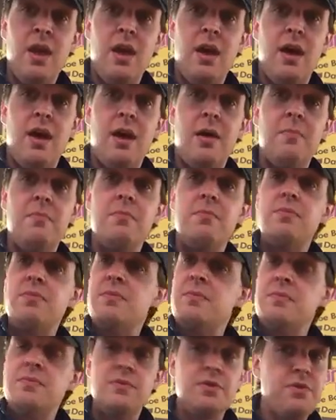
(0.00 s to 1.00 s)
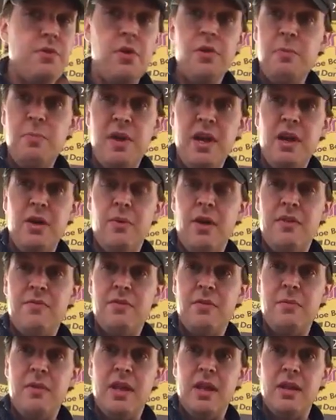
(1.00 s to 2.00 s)
throw the pick away
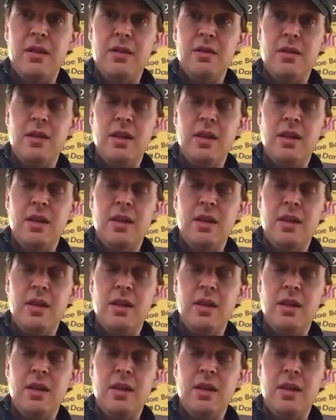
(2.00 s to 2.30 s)
for a minute,